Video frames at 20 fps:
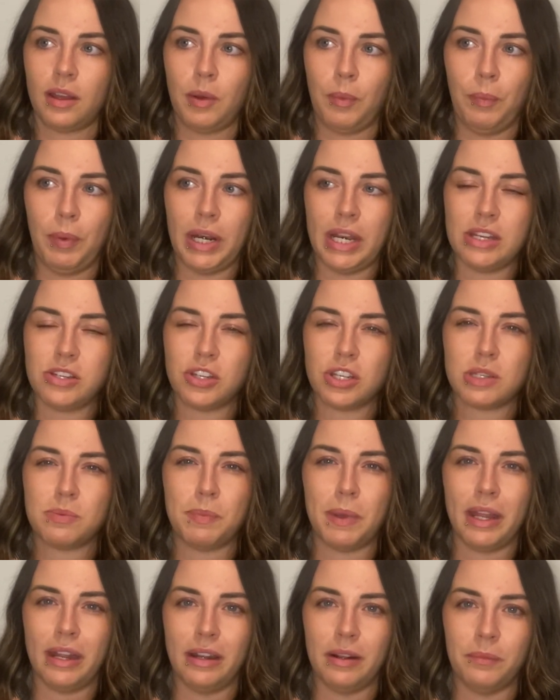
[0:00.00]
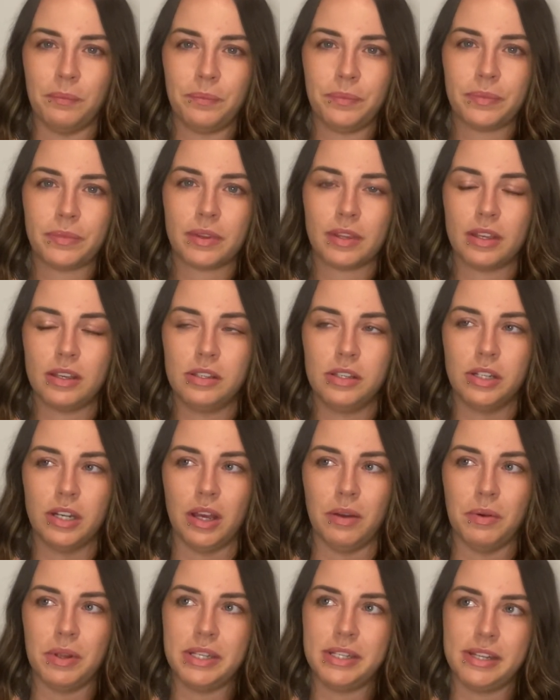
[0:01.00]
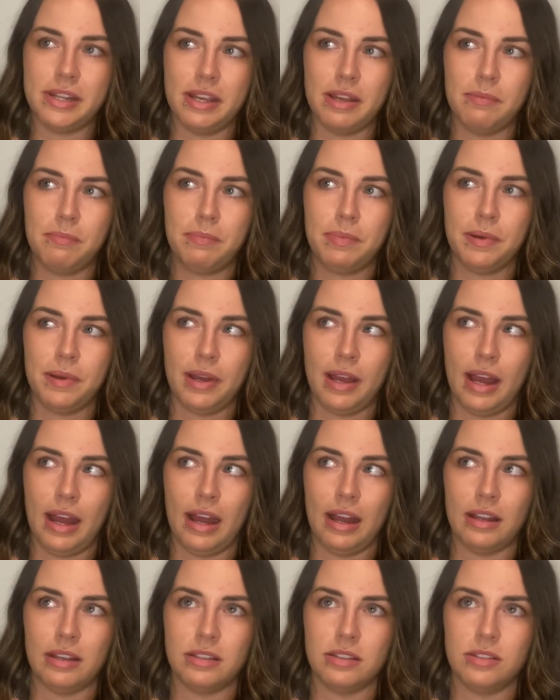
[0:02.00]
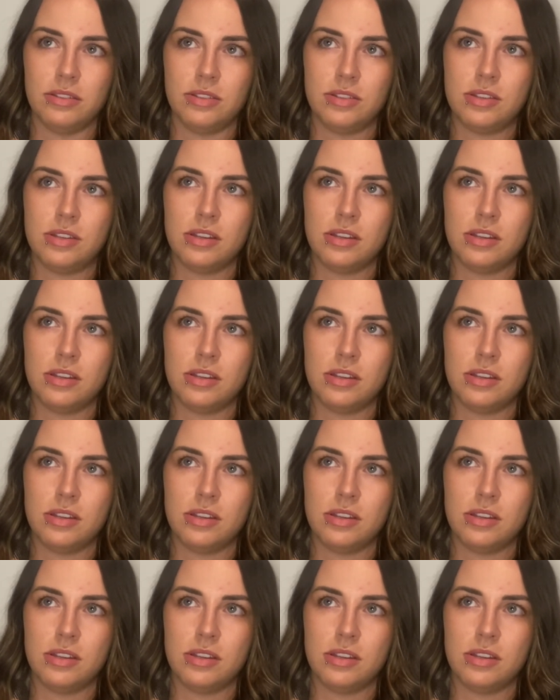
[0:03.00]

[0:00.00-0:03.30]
But it's just been, you know, a dip, and